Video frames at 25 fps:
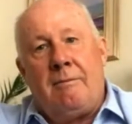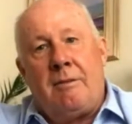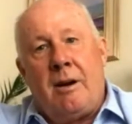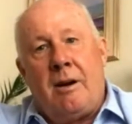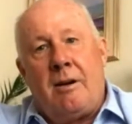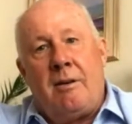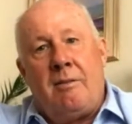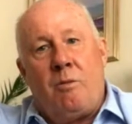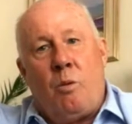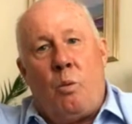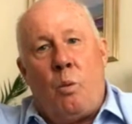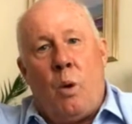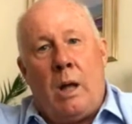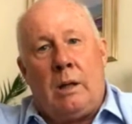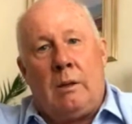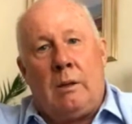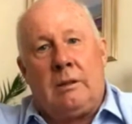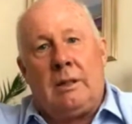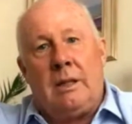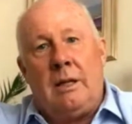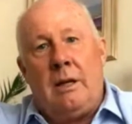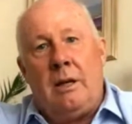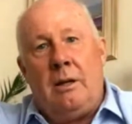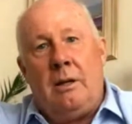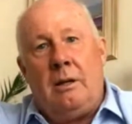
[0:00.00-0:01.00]
very
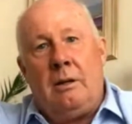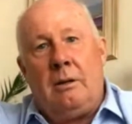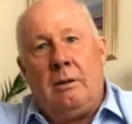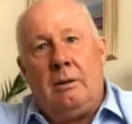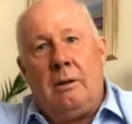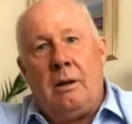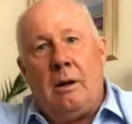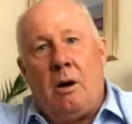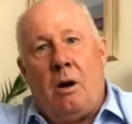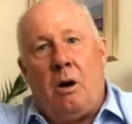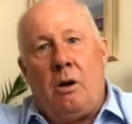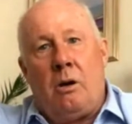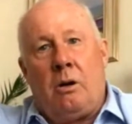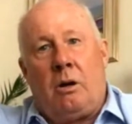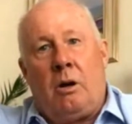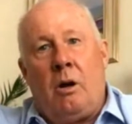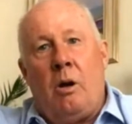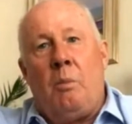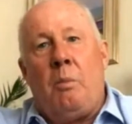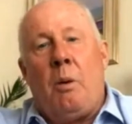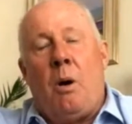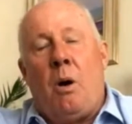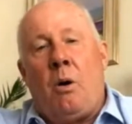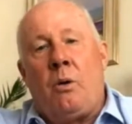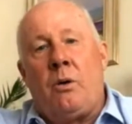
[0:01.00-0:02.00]
wealthy
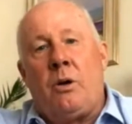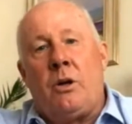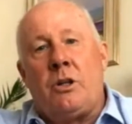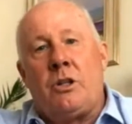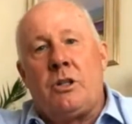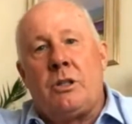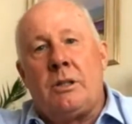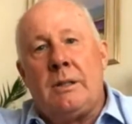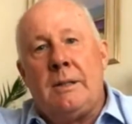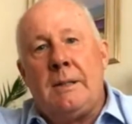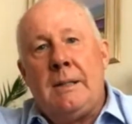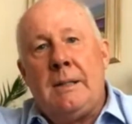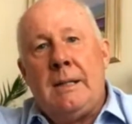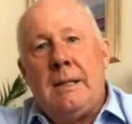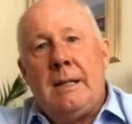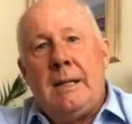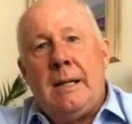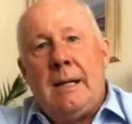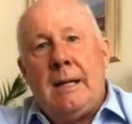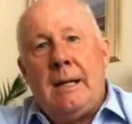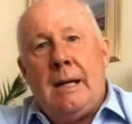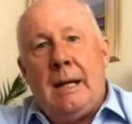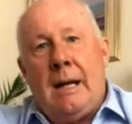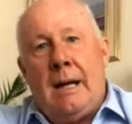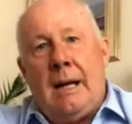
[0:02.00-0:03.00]
club owners.
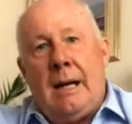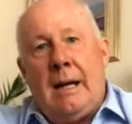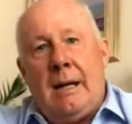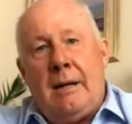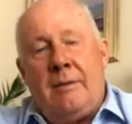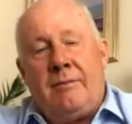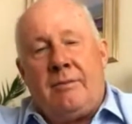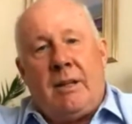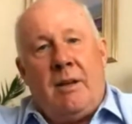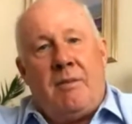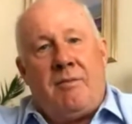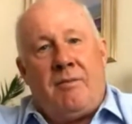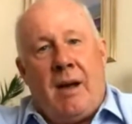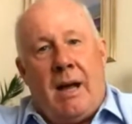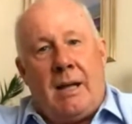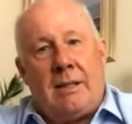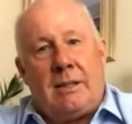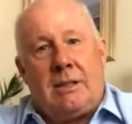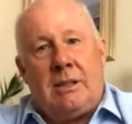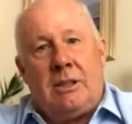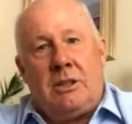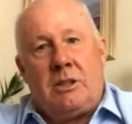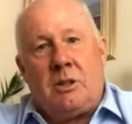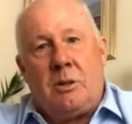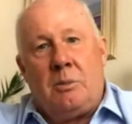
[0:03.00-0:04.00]
If they
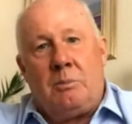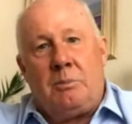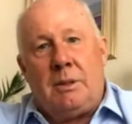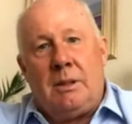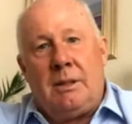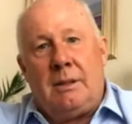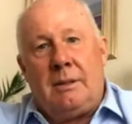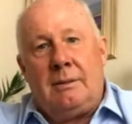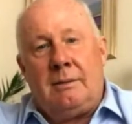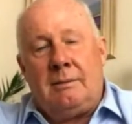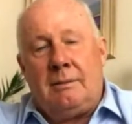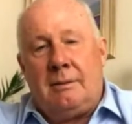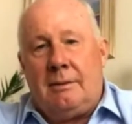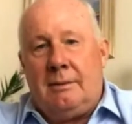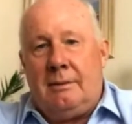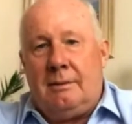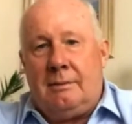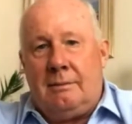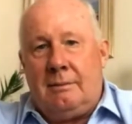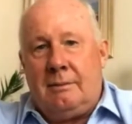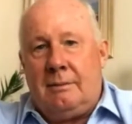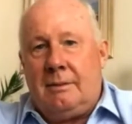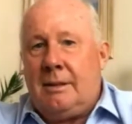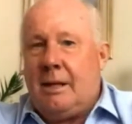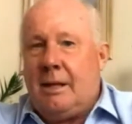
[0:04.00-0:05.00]
fancy something,
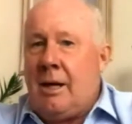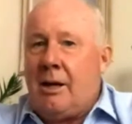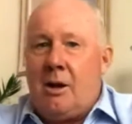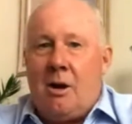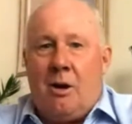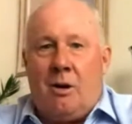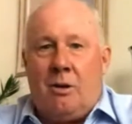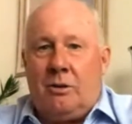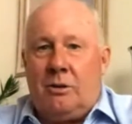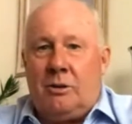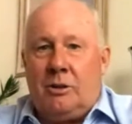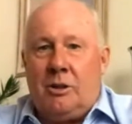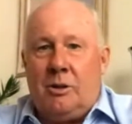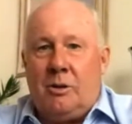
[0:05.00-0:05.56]
they go